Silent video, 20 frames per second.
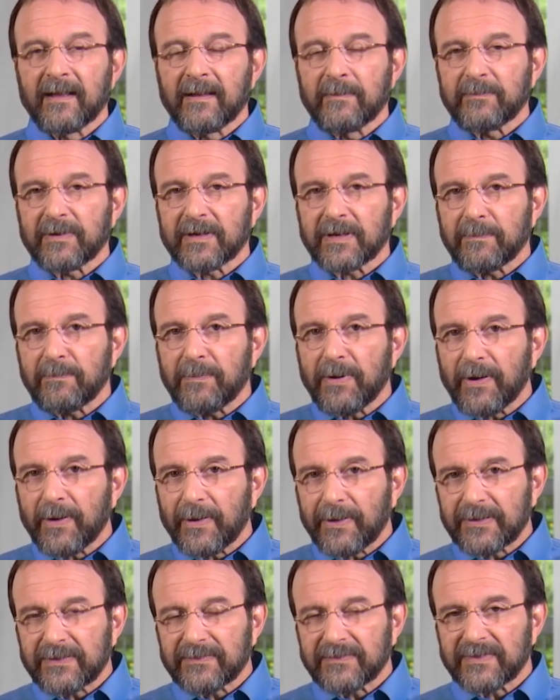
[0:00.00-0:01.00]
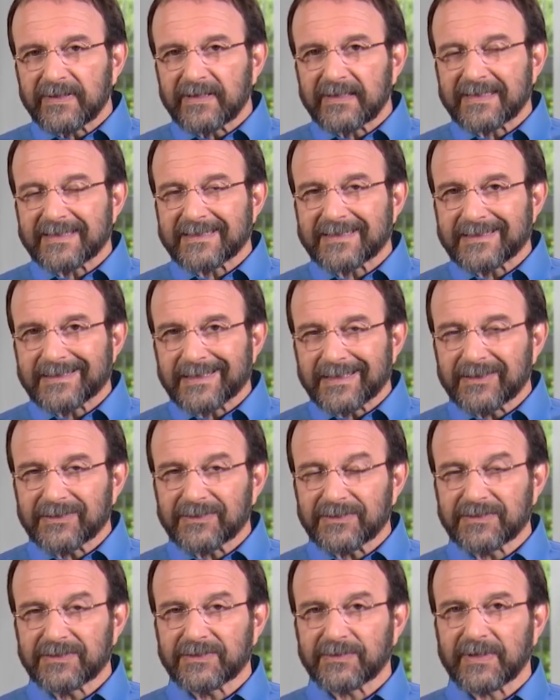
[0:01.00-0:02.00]
but a part of it is
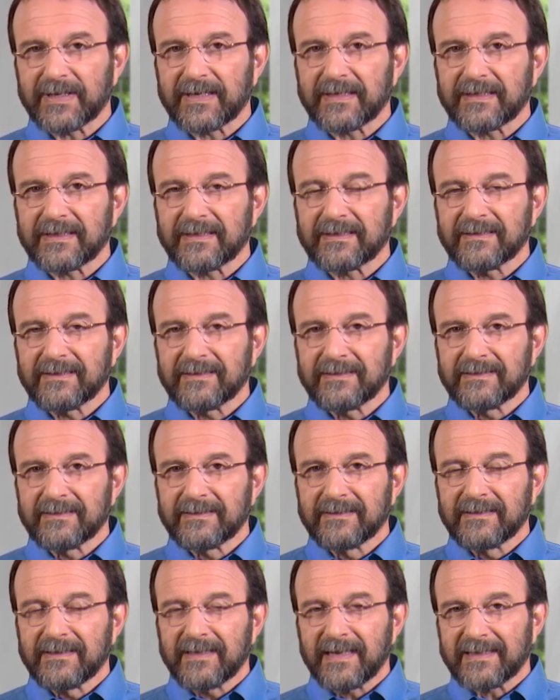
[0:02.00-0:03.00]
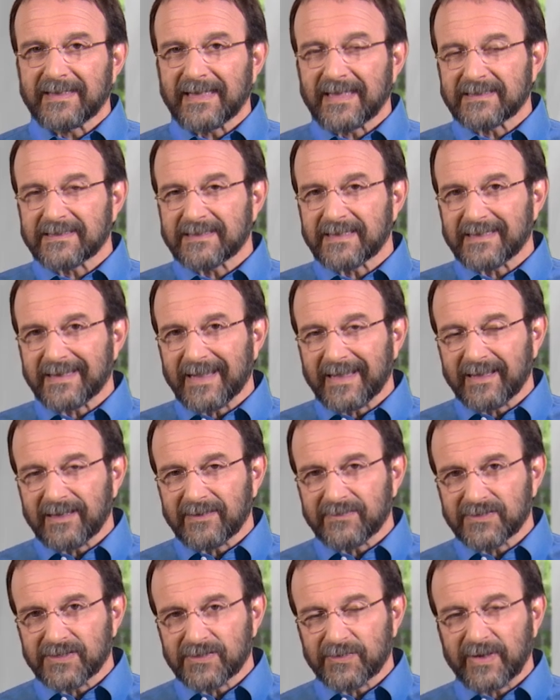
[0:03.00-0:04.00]
single-stranded, and that's the
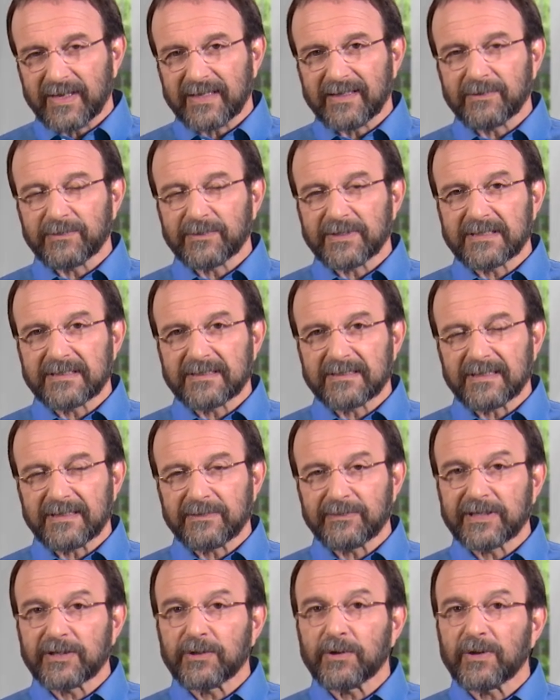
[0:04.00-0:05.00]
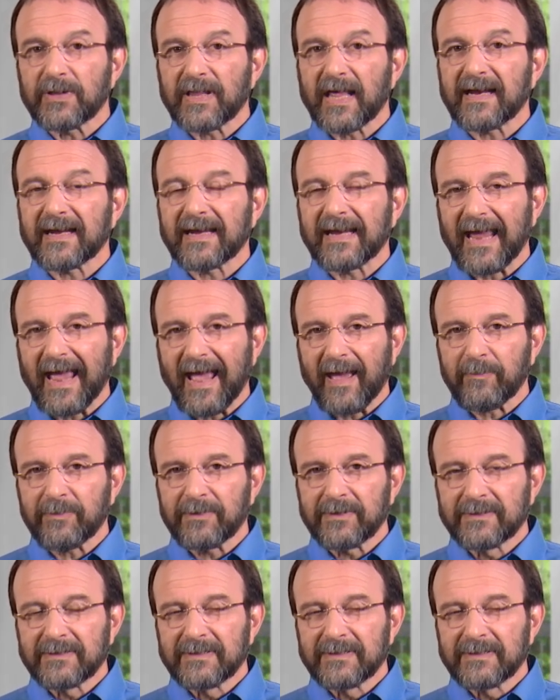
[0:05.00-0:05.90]
negative strand that we see. We call that a gap.